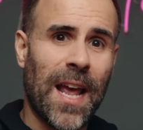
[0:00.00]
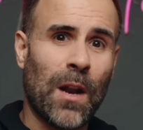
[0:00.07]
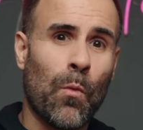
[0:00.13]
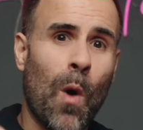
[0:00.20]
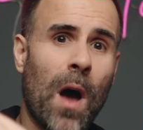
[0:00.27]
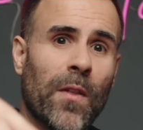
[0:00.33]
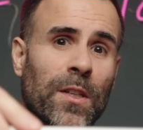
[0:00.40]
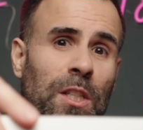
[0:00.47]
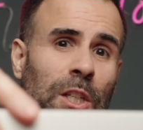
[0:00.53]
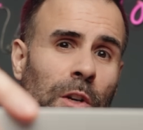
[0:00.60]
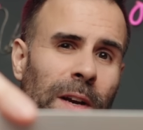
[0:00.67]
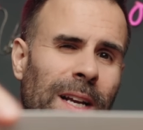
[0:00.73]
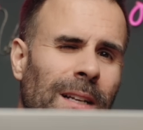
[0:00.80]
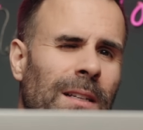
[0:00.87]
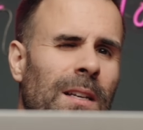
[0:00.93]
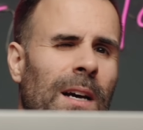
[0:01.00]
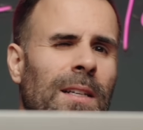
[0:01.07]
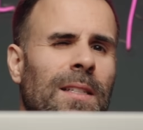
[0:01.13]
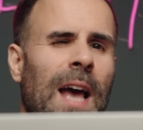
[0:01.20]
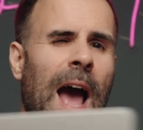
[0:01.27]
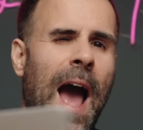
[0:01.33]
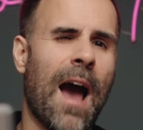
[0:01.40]
And while the screen
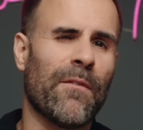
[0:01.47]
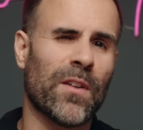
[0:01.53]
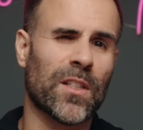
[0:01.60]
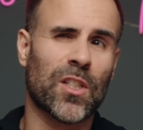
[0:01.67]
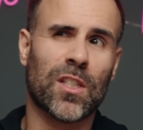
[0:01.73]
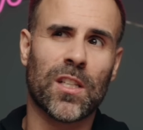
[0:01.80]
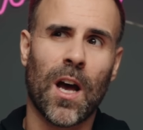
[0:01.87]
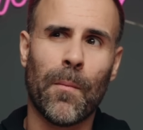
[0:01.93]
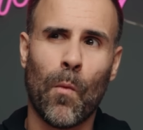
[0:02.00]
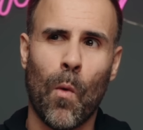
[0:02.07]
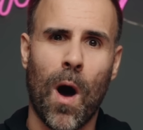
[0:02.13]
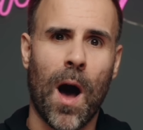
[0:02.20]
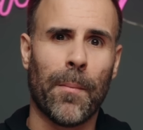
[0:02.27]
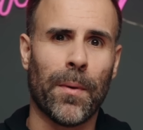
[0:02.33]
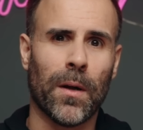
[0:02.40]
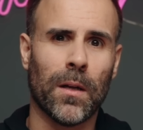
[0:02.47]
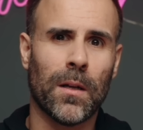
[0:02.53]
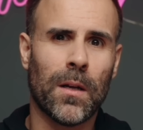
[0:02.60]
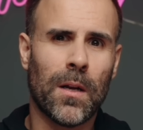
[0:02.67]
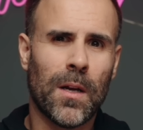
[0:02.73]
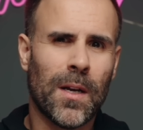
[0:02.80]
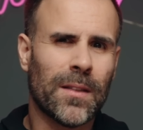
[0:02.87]
does have some wobble,
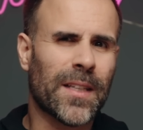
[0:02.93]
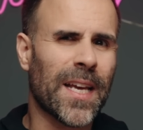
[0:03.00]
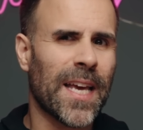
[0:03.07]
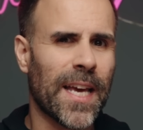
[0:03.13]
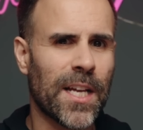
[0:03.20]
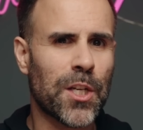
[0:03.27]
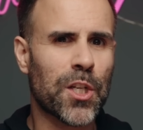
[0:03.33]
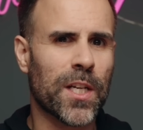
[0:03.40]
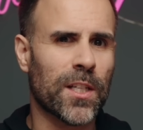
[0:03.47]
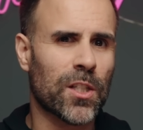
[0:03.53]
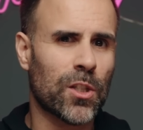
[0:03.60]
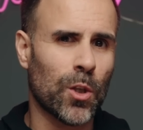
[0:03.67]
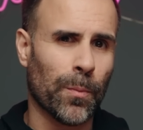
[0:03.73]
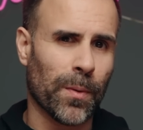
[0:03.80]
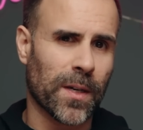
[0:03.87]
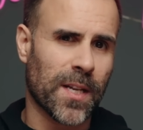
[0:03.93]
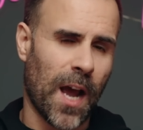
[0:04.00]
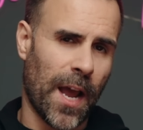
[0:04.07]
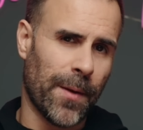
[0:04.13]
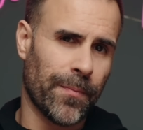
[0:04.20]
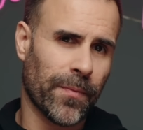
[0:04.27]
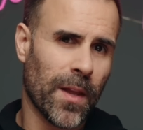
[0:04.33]
the hinge is super
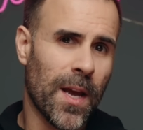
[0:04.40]
tight.